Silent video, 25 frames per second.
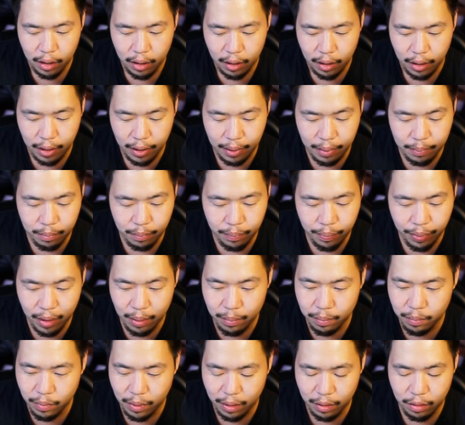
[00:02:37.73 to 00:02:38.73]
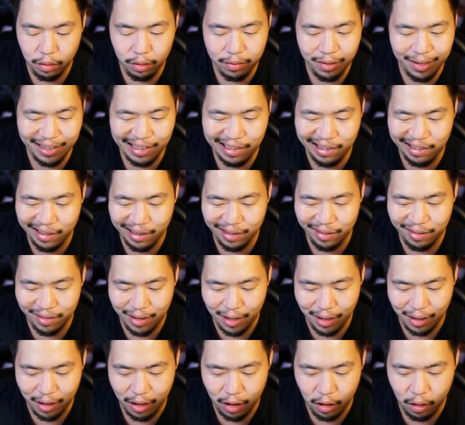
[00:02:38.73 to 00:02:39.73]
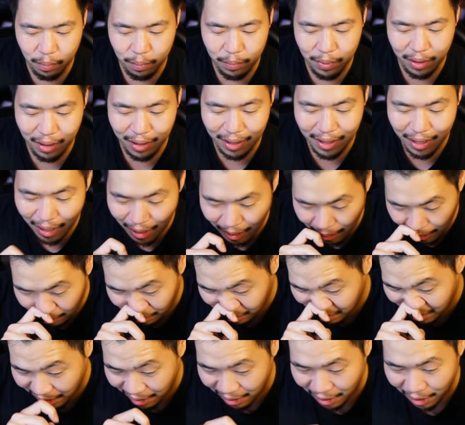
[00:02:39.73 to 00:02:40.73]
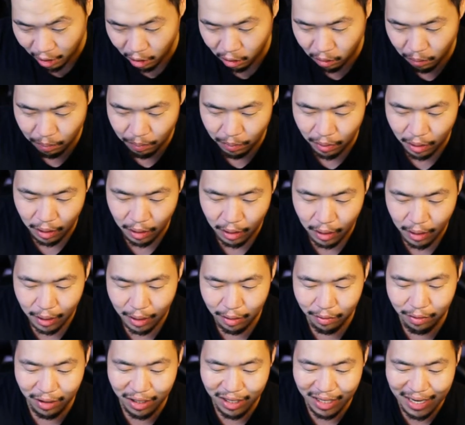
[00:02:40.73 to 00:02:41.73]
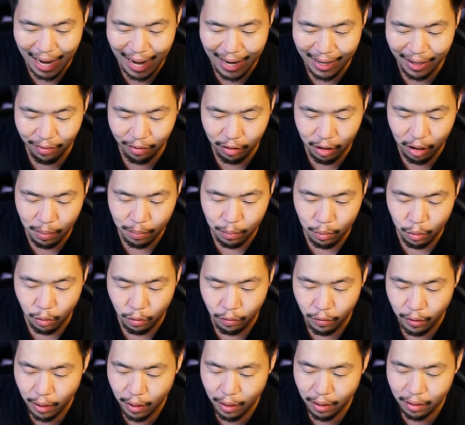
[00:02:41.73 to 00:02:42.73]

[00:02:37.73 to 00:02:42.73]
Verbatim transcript: Um, Looks like the six is not gonna help me. The king is gonna help me because the jack is gonna move.